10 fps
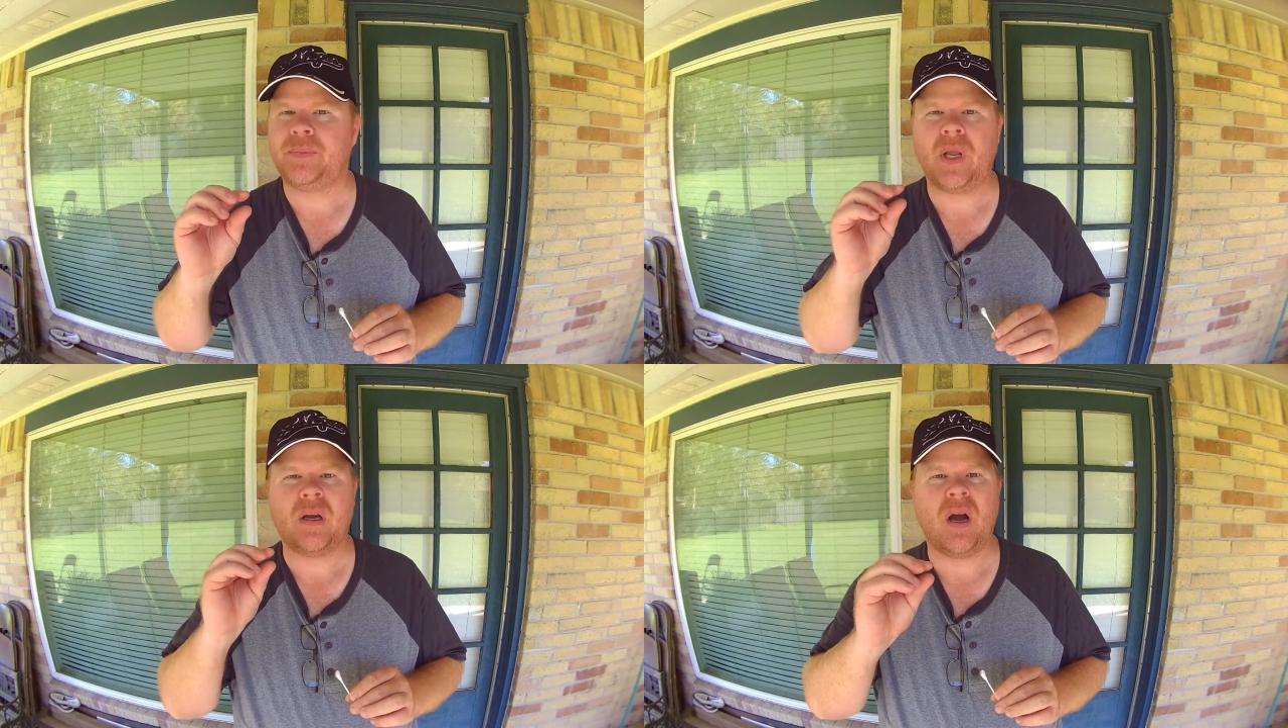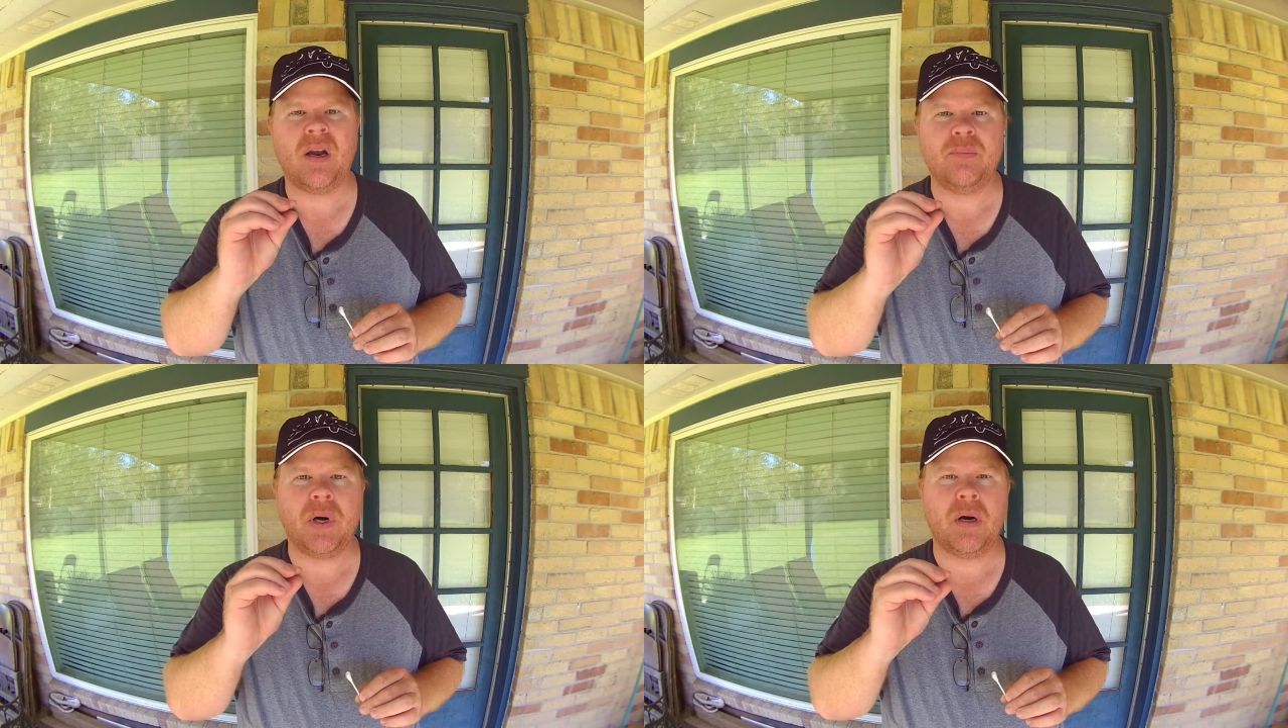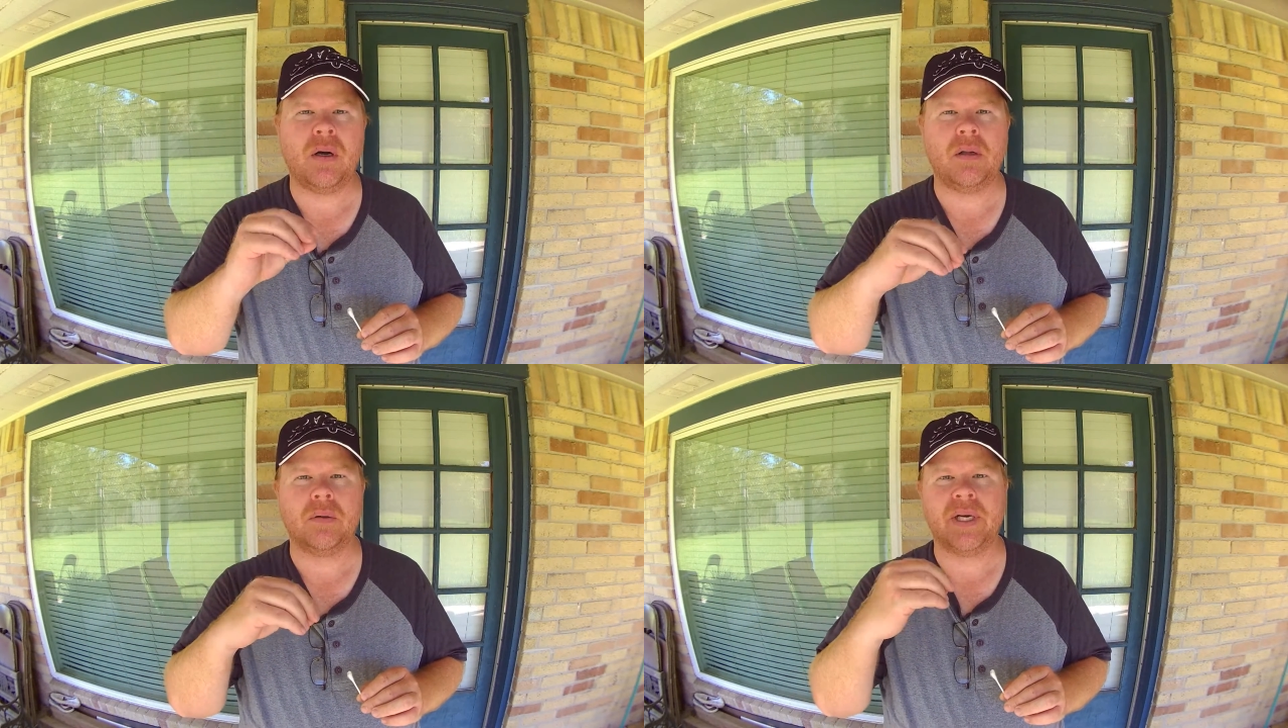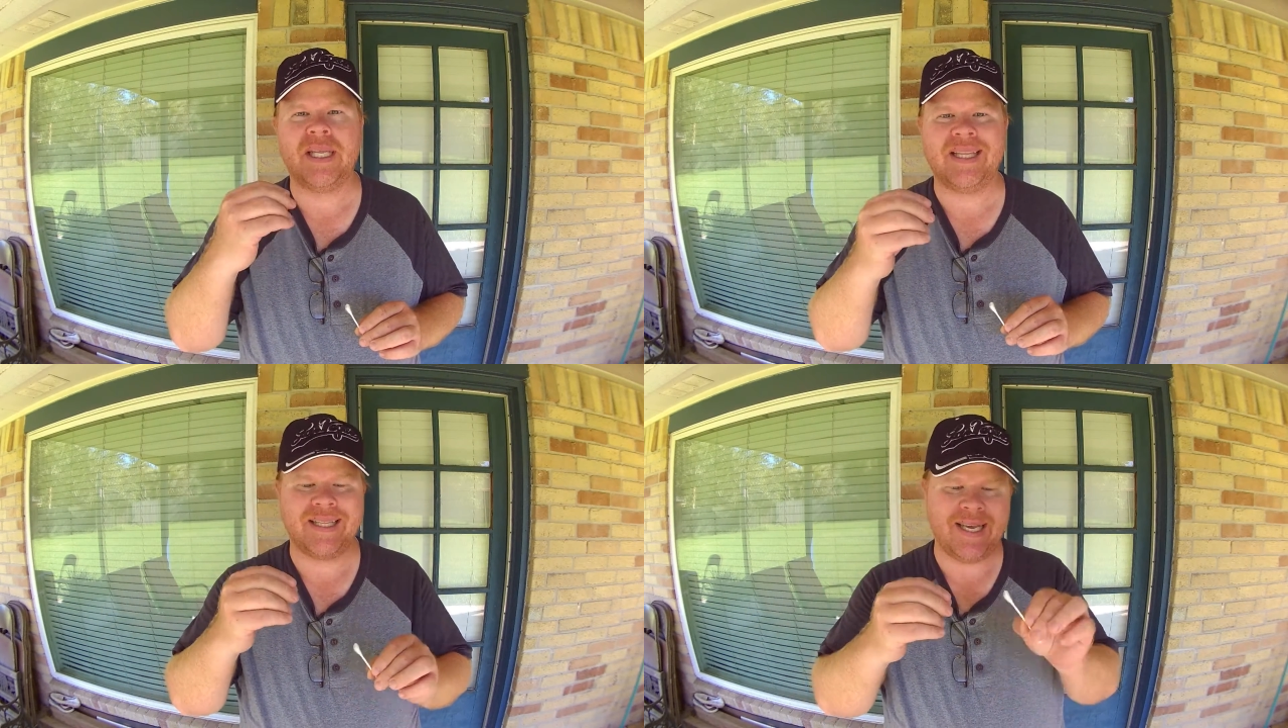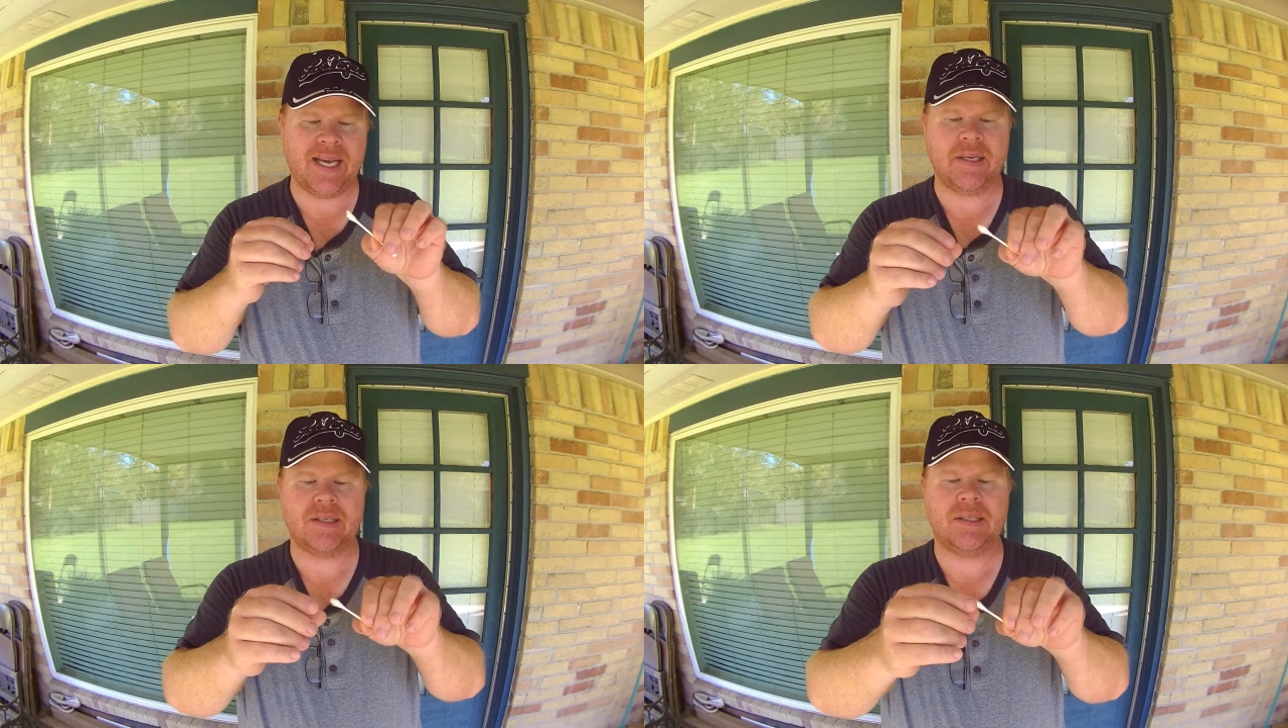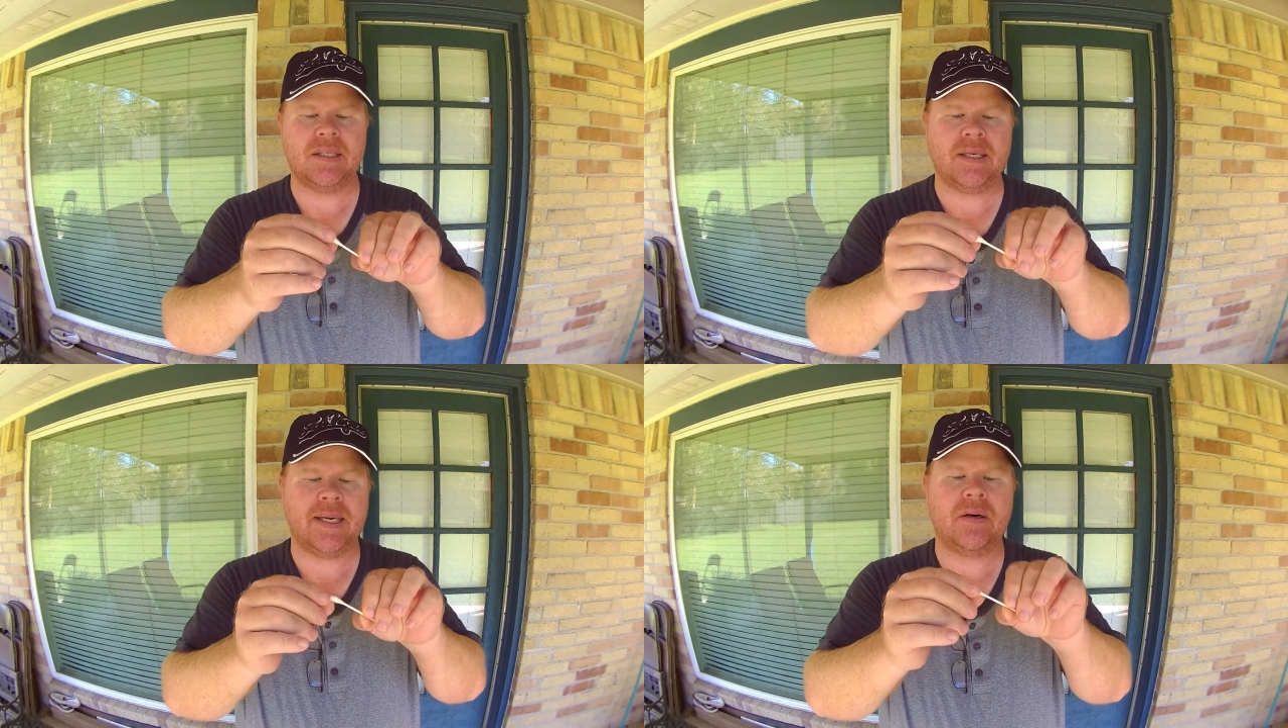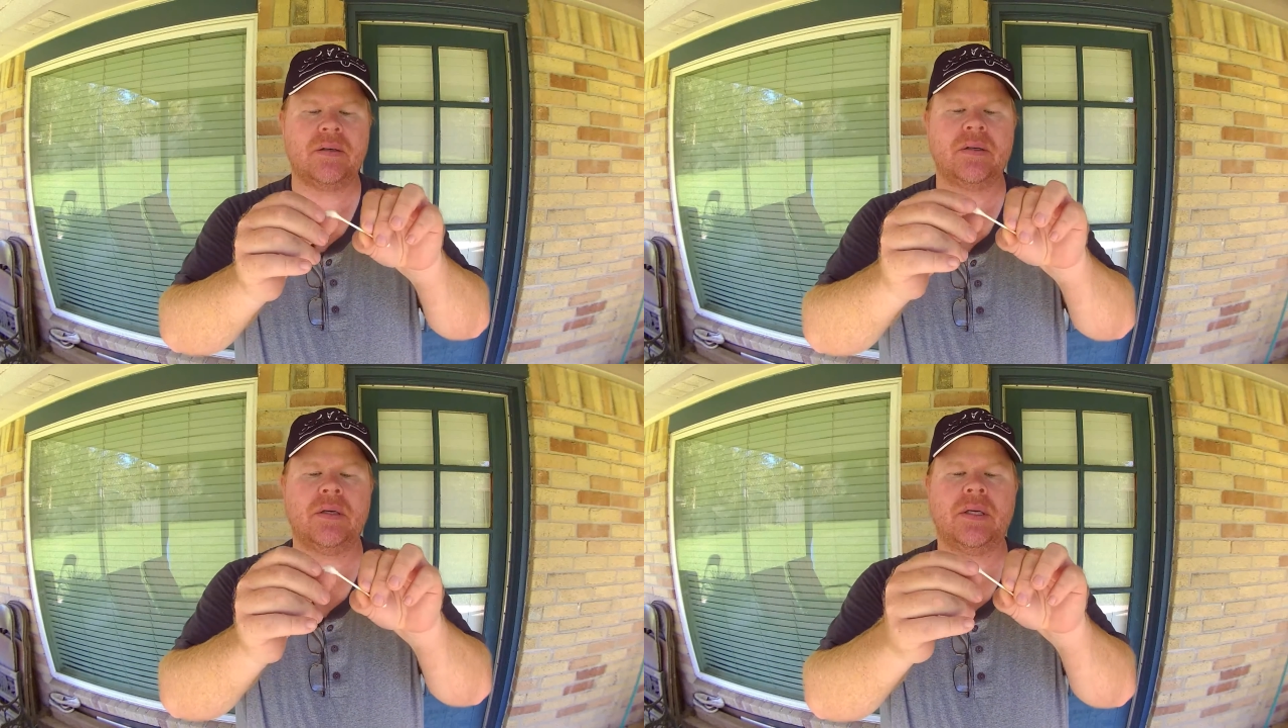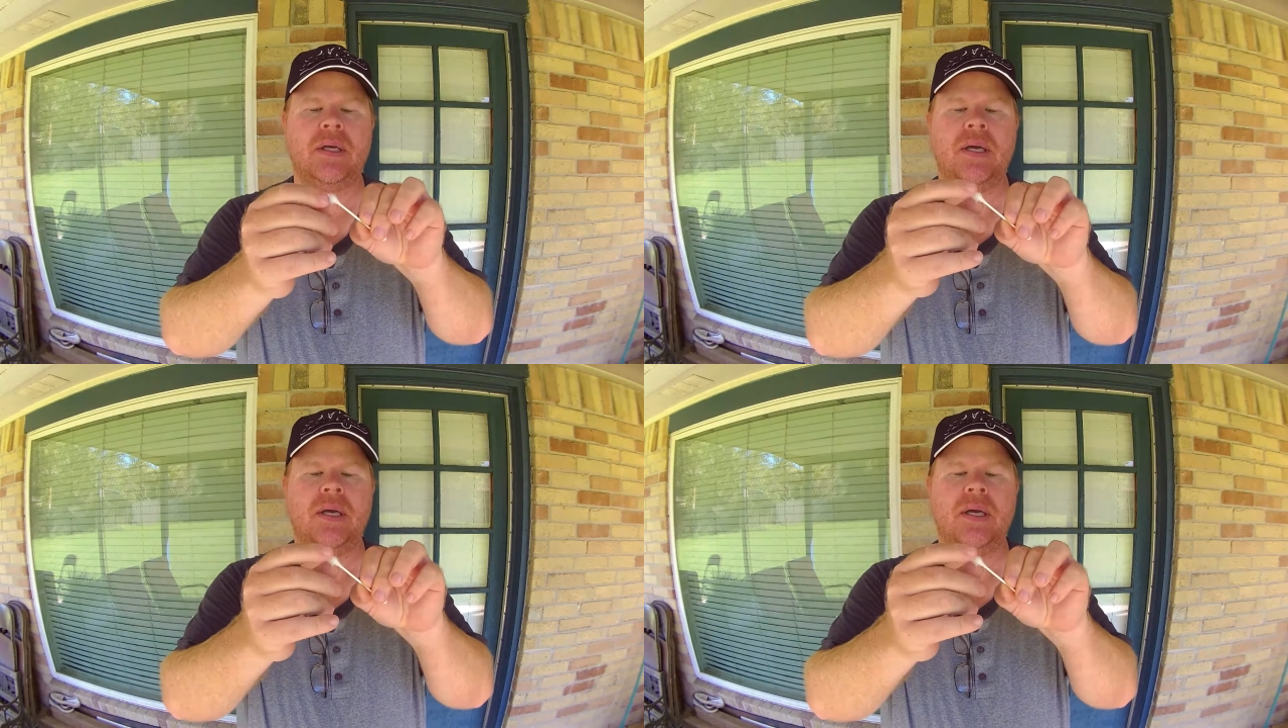cotton ball or anything that has little hairs on it